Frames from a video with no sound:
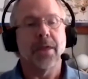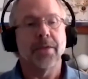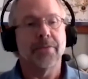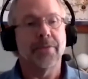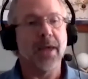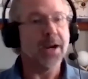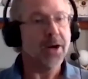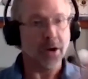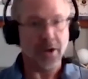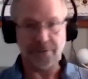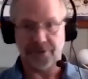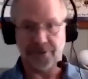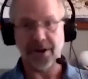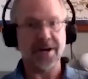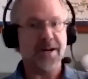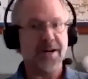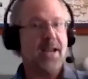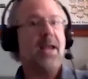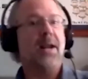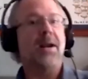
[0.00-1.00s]
Then all of a
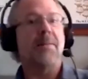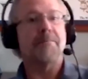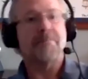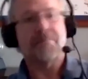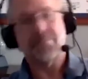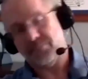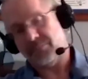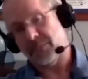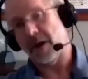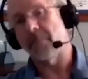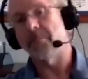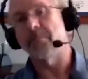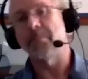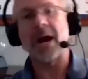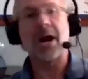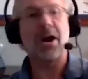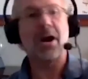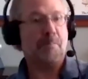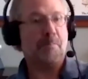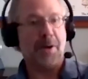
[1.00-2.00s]
sudden I get a, a
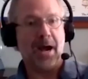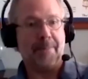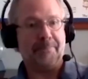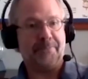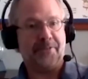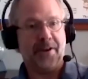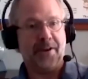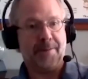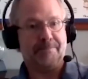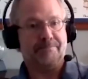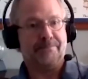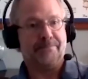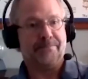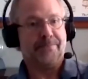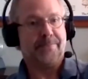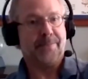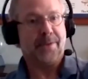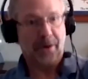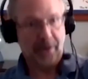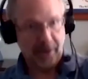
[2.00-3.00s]
bear pops up
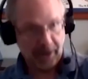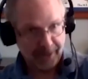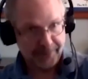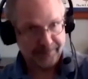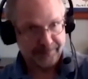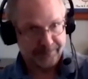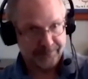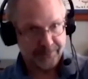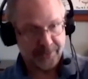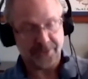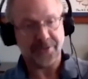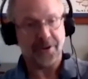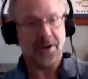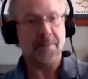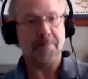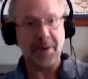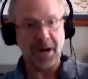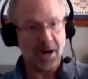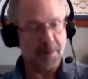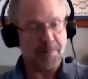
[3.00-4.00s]
all right. We'll say
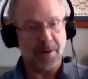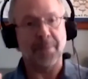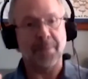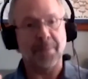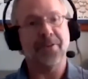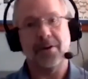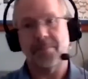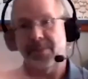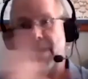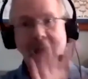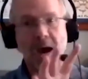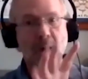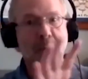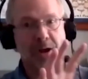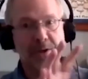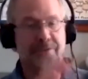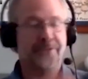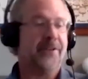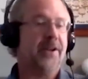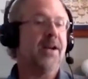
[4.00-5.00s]
a bear pops up. Now
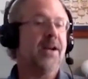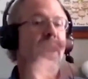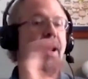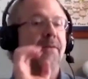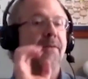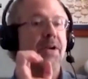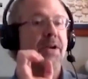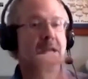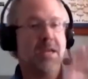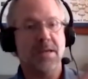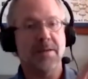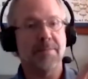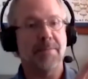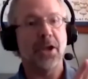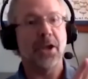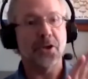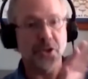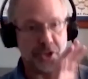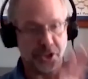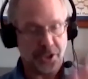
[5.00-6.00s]
all of a sudden I have an
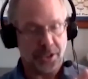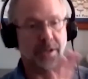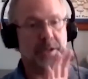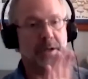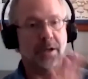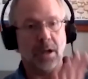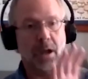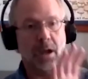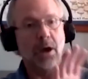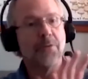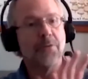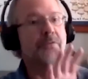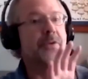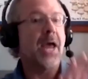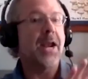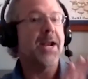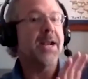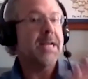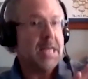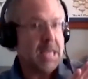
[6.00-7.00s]
image of
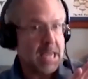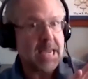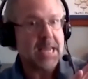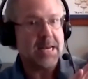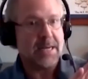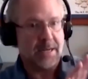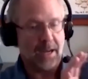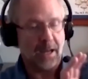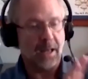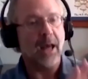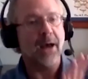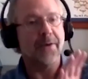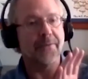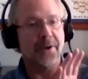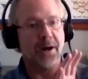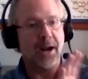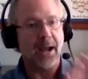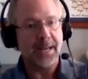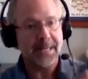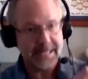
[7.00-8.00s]
getting eaten. I'll have
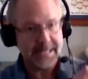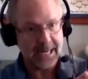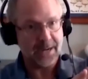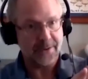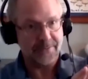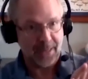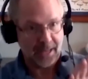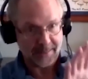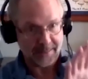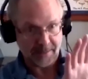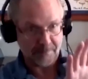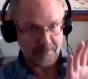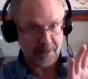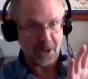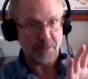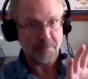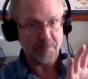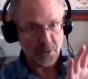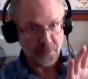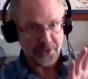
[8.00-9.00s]
an idea of that the
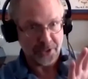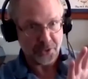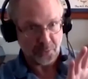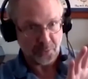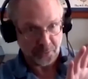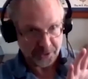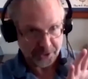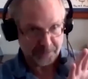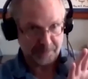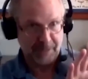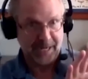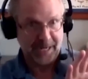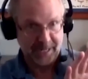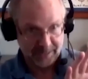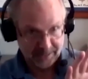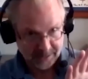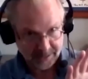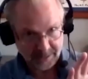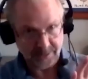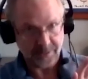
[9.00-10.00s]
bear moving towards me.
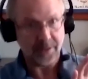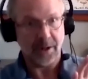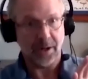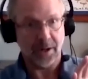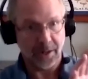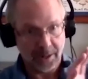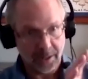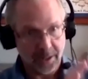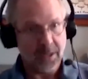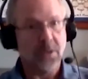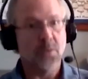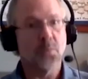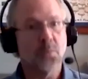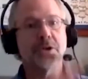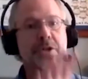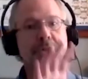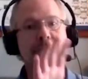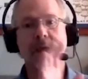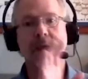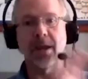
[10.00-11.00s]
Okay.
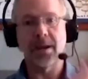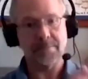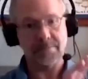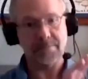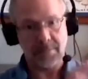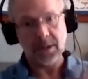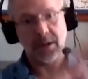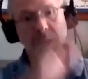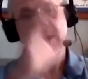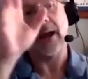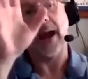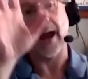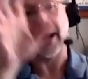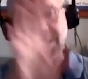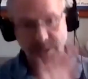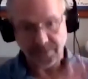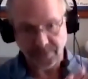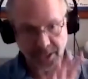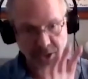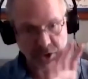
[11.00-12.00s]
Which then
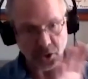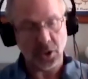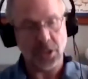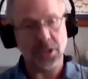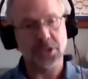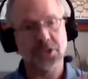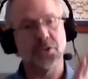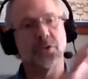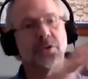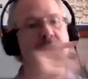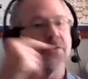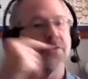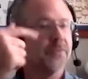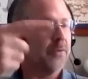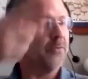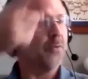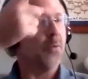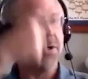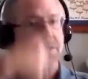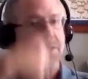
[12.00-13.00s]
activates all sorts of
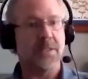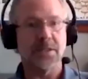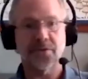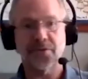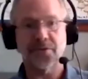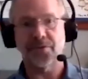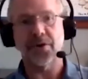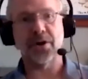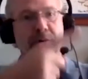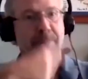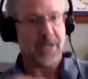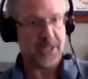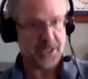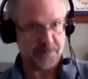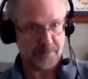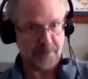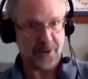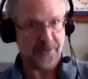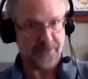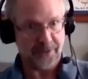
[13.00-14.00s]
avoidance,
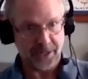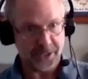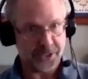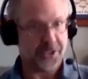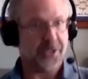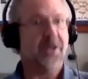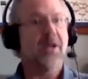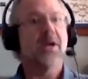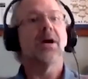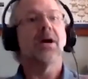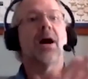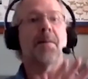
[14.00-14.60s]
fear-based motivation.